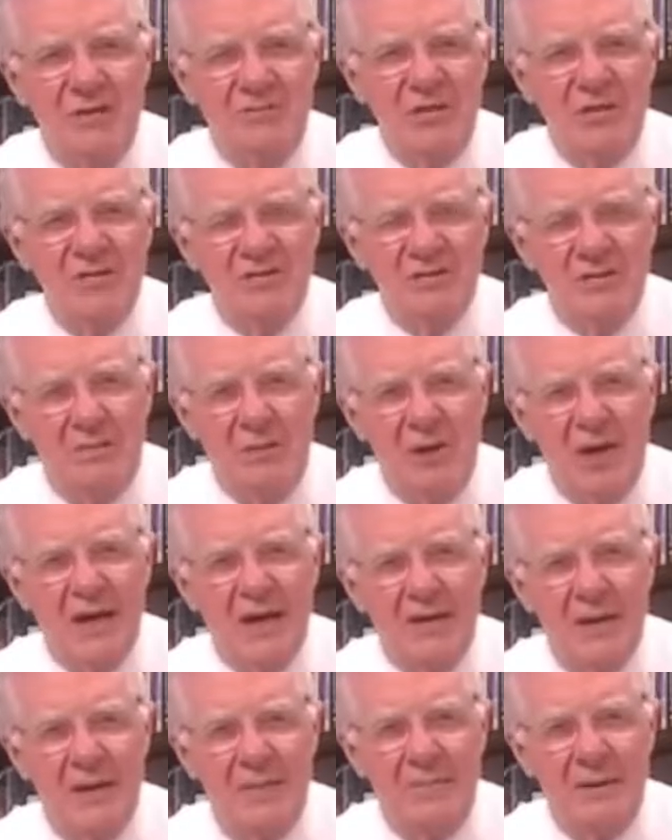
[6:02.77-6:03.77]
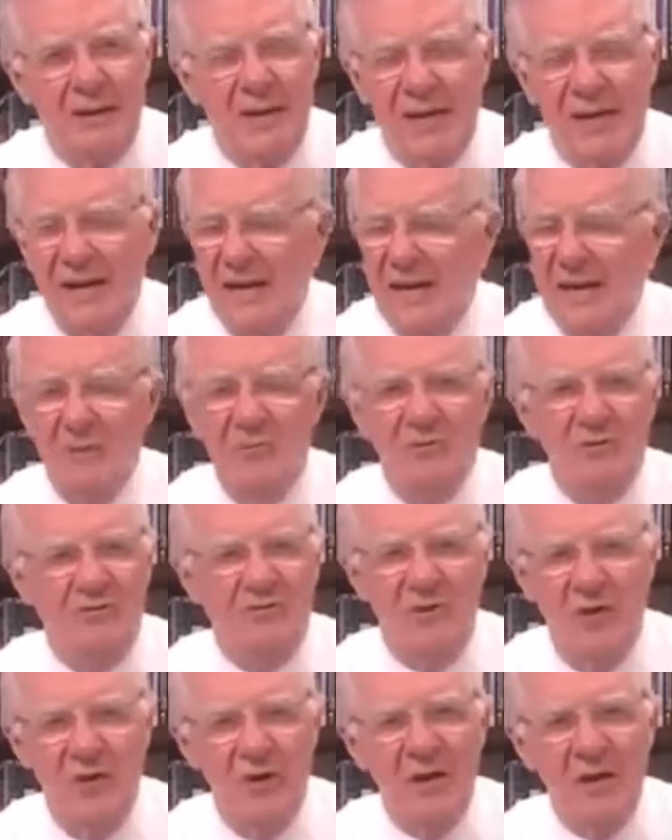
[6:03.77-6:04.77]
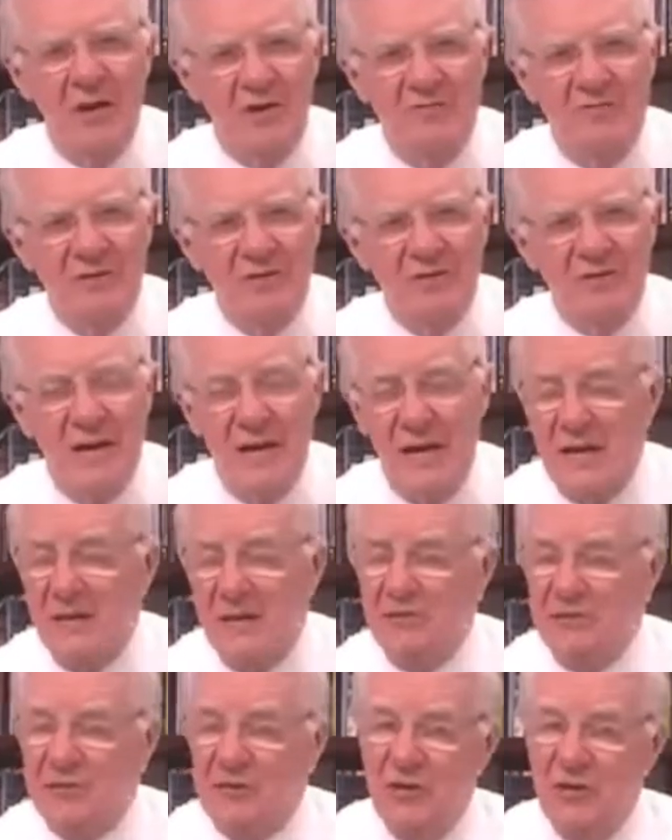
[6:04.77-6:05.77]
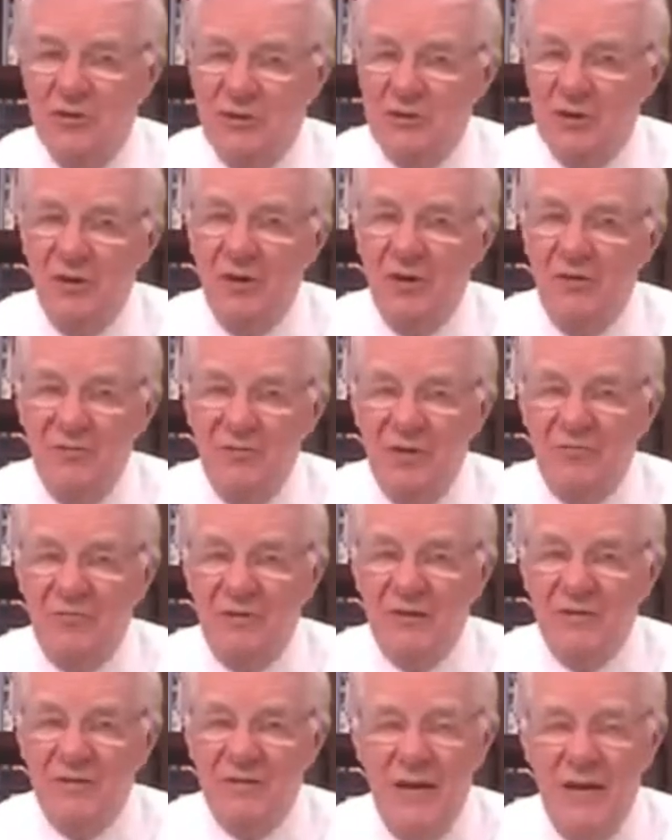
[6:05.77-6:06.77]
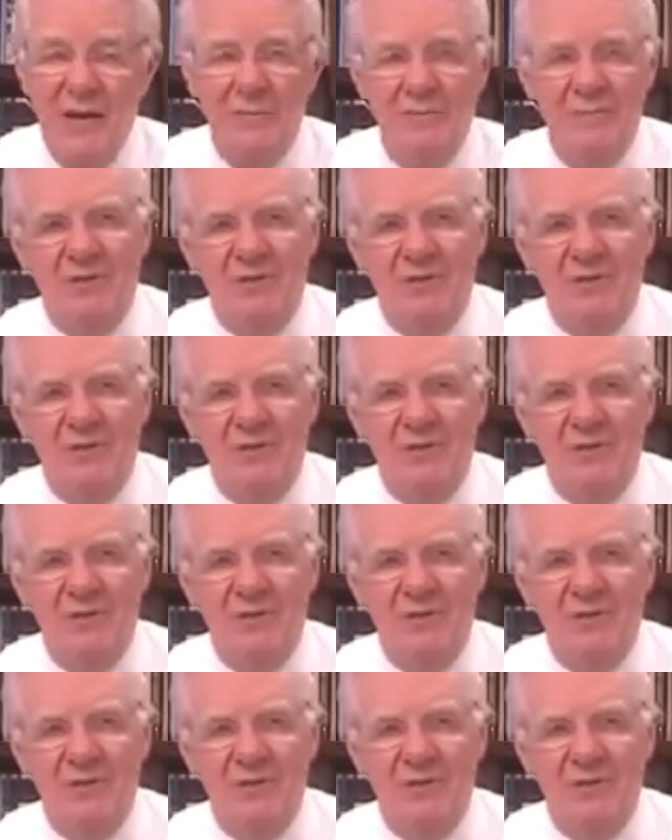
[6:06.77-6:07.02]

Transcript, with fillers: safety supply company. He was very nervous. He was in his early 50s.